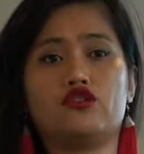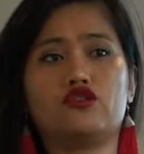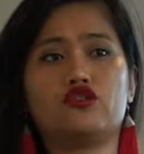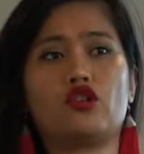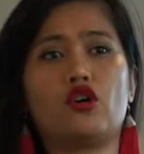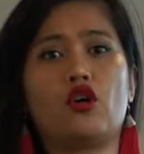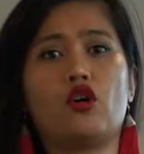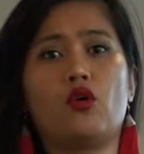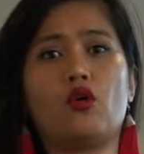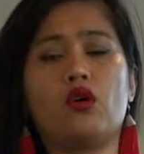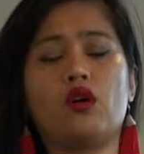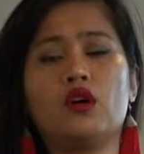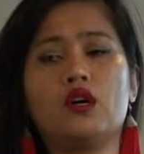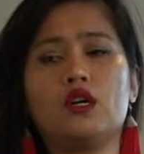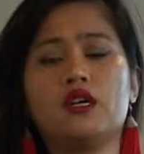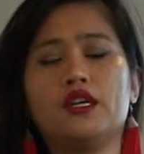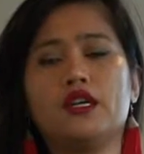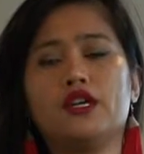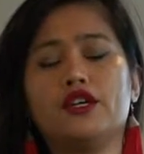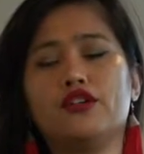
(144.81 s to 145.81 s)
So,
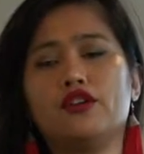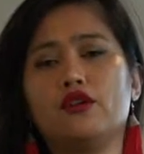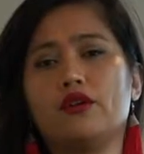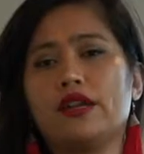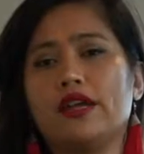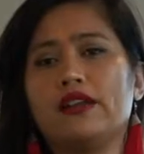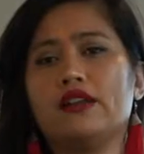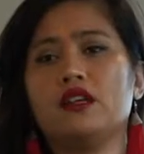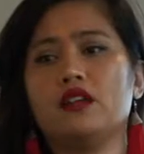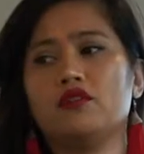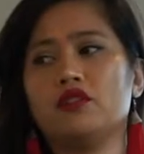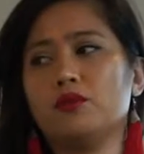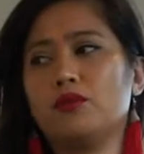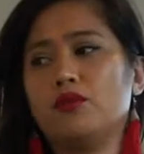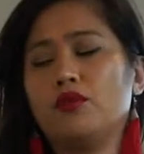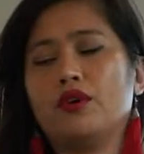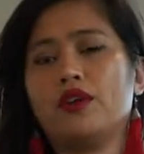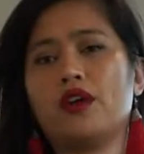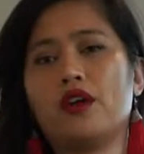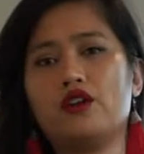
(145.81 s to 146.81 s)
you know, at any given
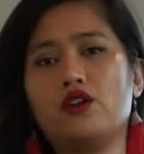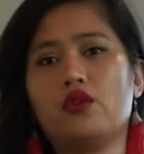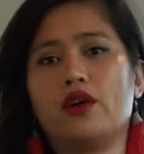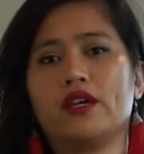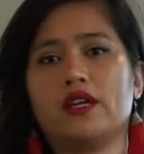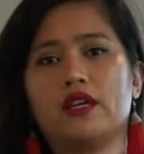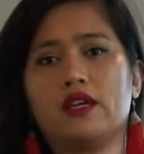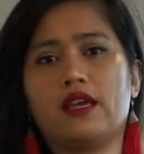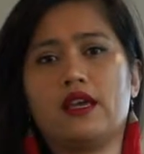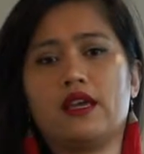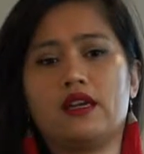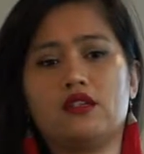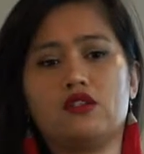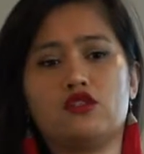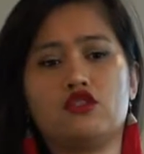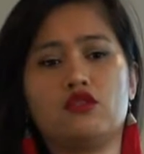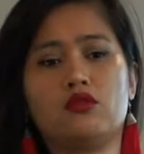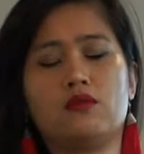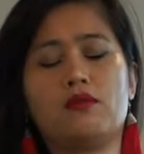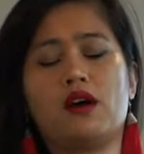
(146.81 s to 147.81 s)
point, I know I can get
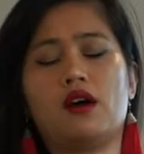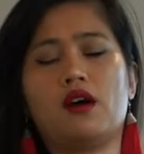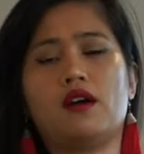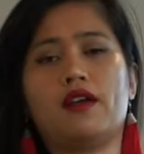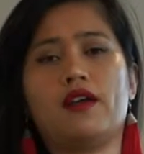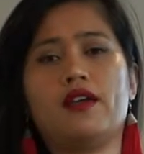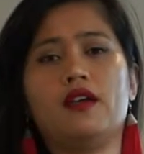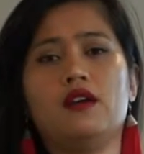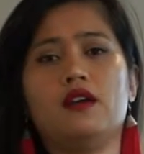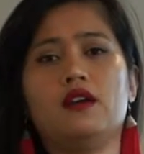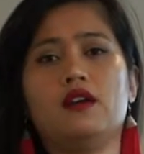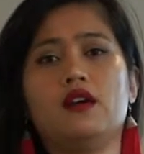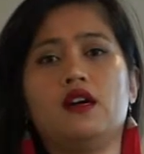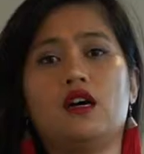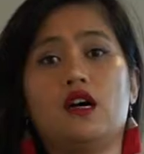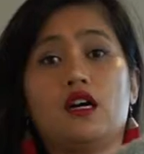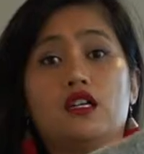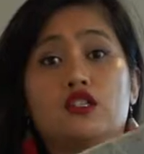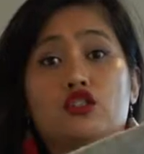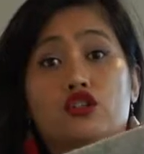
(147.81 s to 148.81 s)
into my
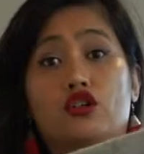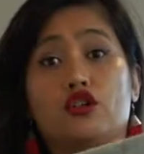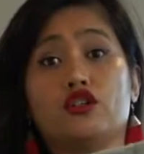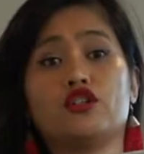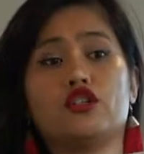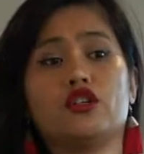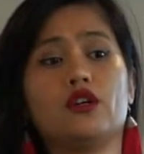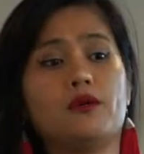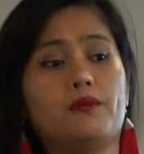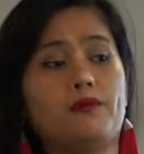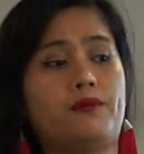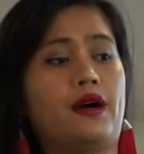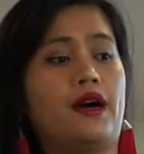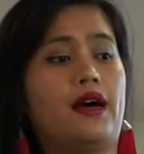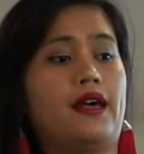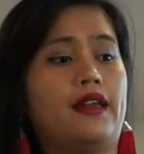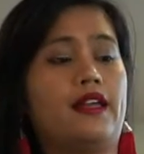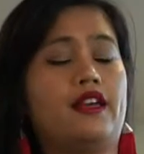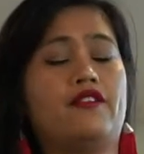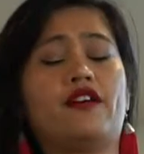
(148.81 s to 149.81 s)
charger,
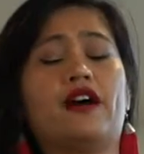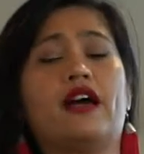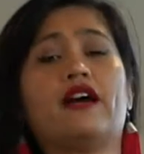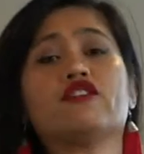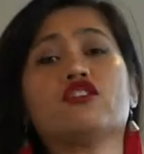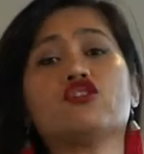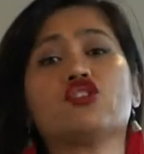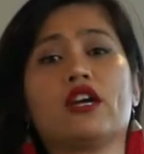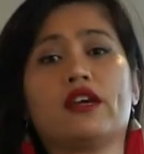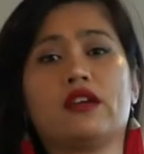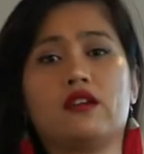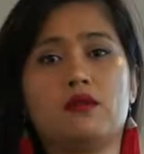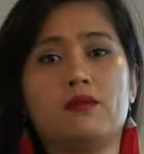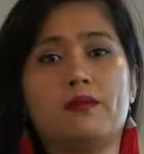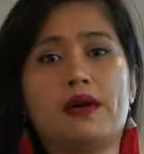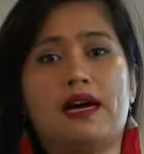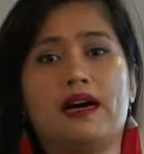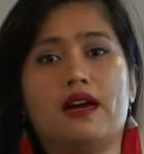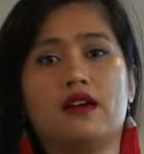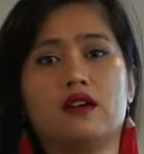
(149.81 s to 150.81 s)
but if I have to check in the
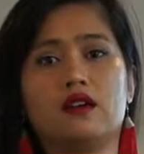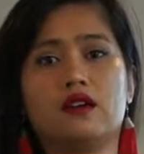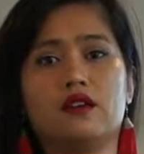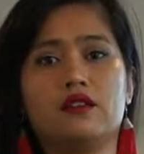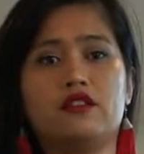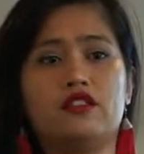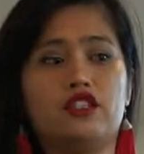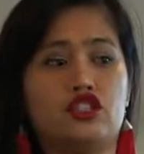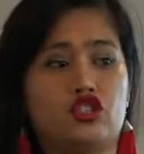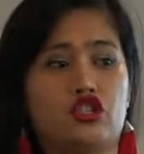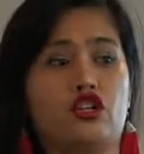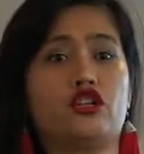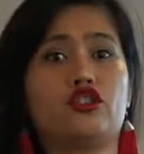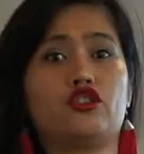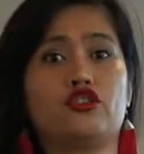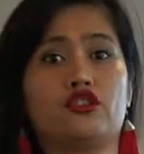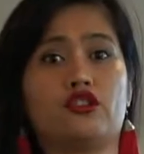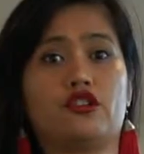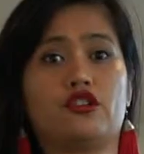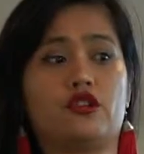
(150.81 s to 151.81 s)
bag, the
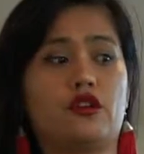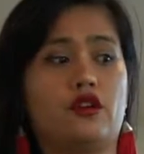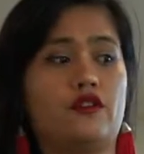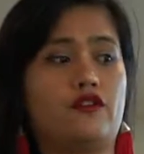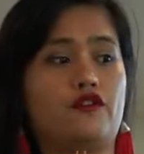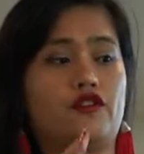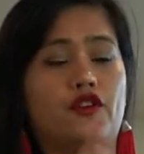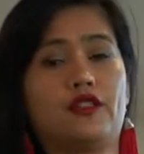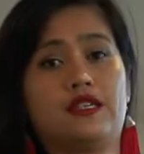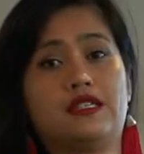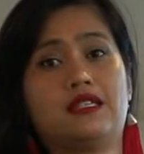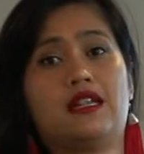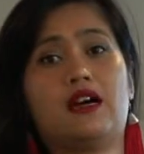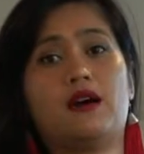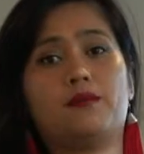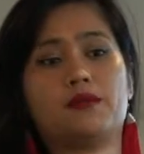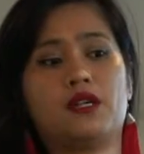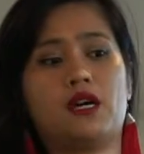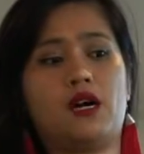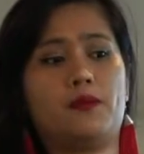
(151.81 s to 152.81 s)
charger for this
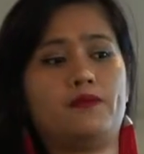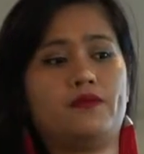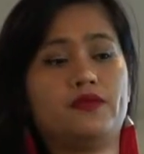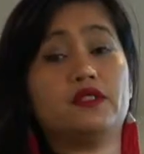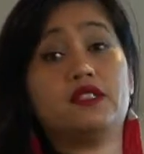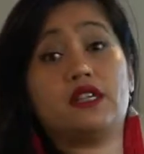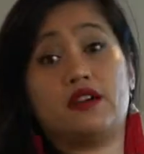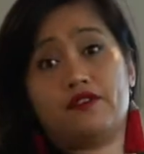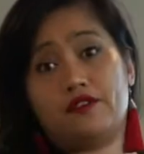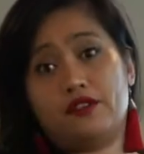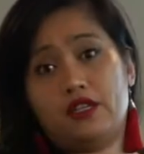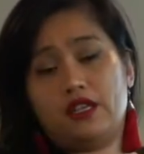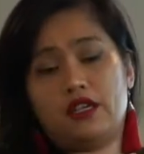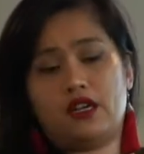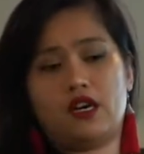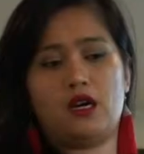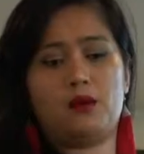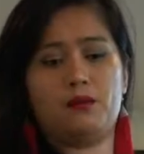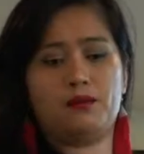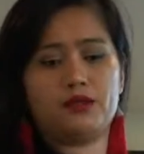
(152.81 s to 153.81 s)
laptop
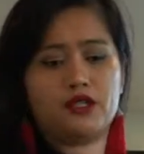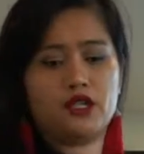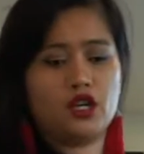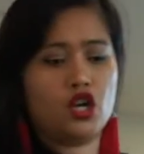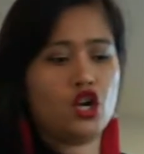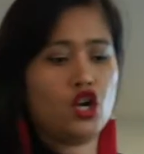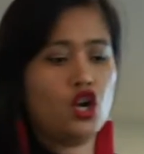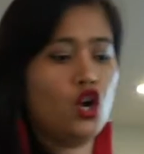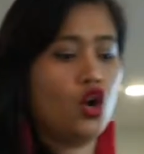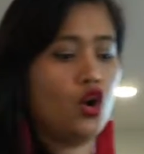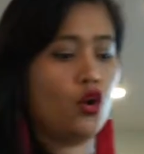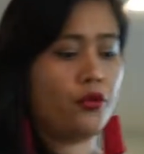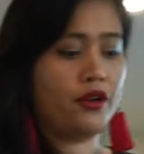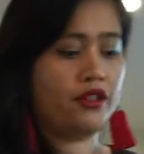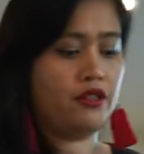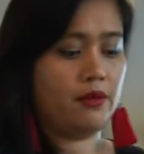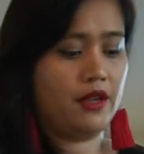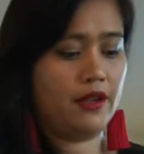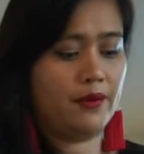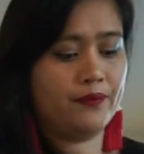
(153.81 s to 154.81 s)
definitely comes
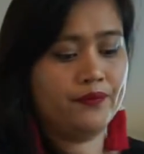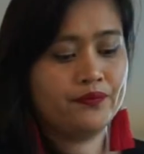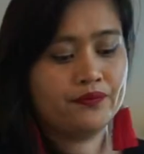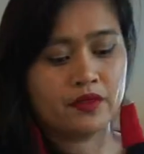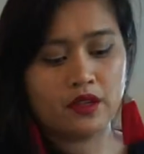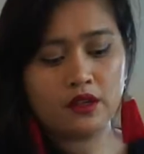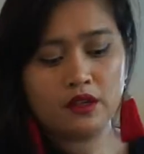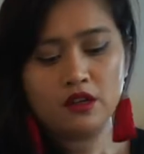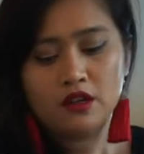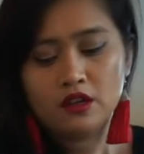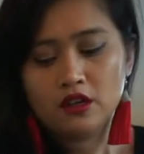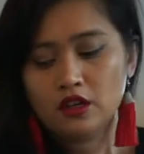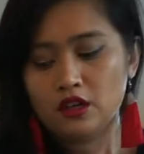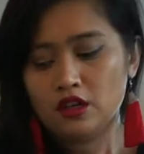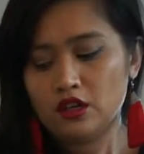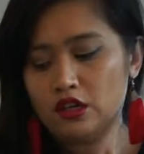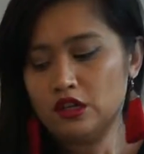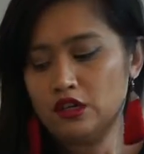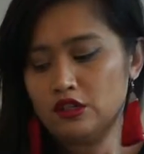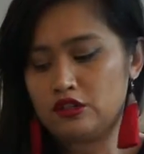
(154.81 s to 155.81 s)
with me.
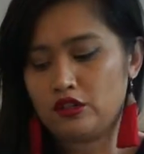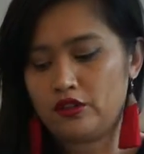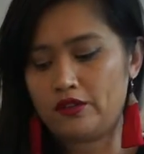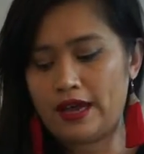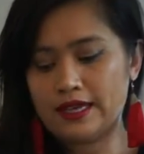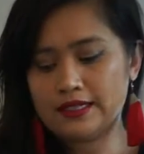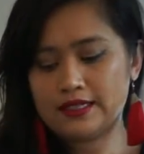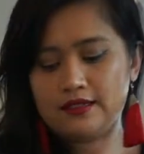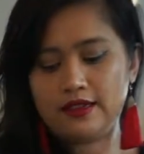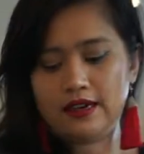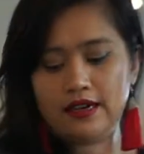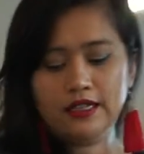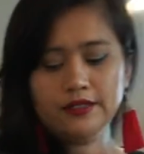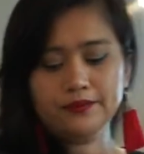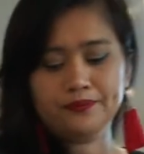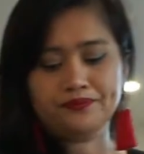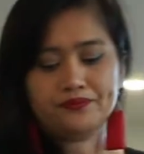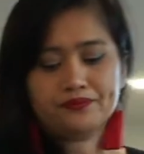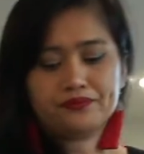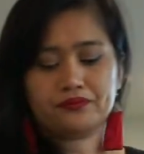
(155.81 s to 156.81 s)
So that's
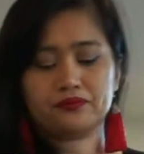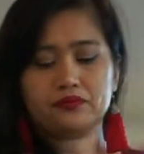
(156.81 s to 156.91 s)
that.